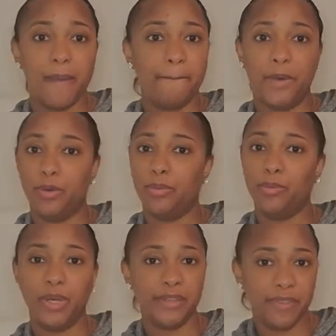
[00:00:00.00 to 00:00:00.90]
But
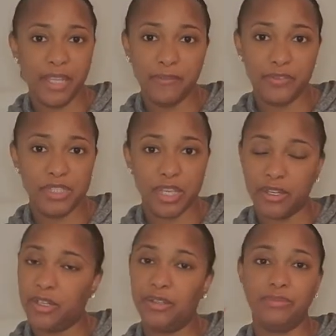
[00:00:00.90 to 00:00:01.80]
one thing for
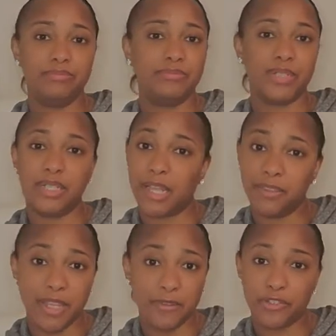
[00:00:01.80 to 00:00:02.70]
certain, another
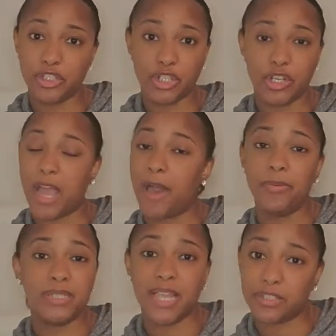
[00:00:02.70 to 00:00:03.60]
thing for sure, I
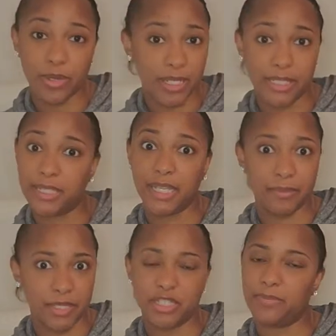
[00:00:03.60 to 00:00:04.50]
was not trying to
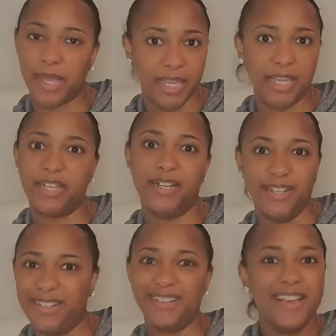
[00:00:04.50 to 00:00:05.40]
damage my
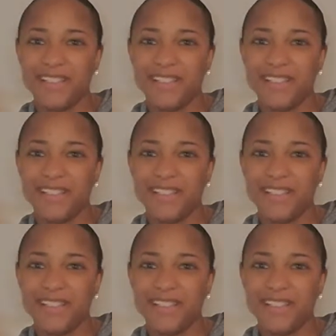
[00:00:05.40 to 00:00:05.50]
hair.